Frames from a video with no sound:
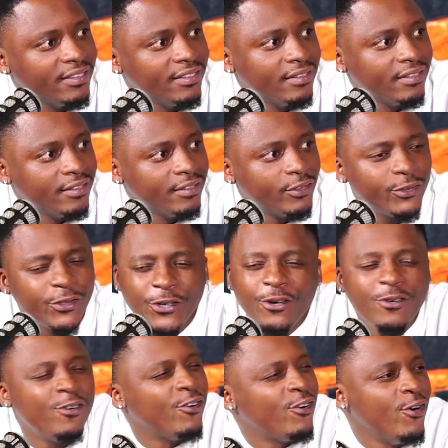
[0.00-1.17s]
So you
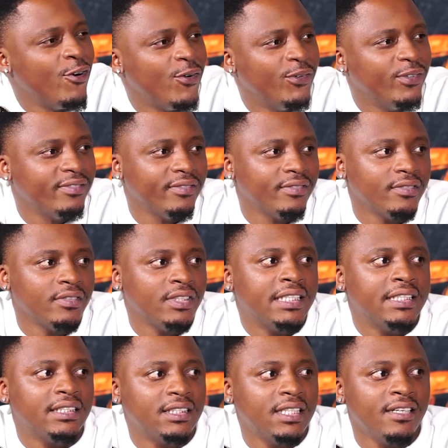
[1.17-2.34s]
don't grow. You
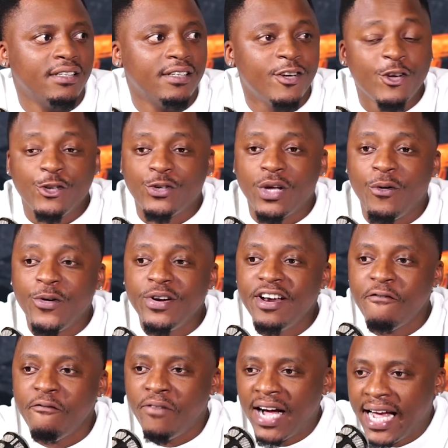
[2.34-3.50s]
understand? So I wouldn't
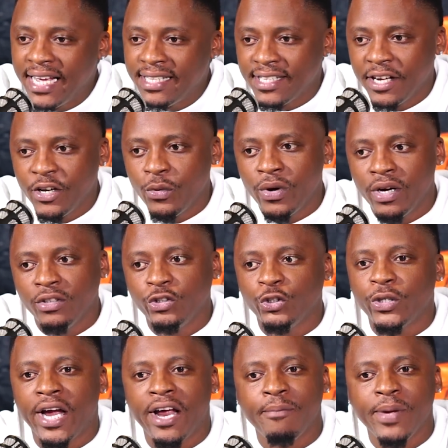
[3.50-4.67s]
advise anyone to
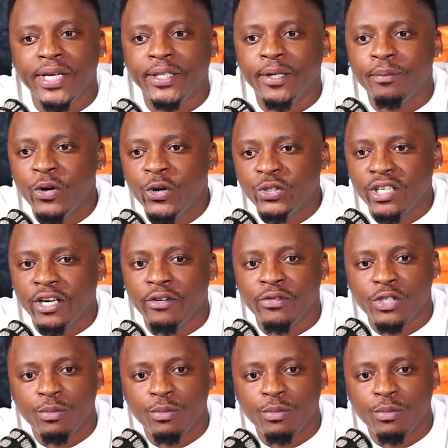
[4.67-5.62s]
try and make the most out of a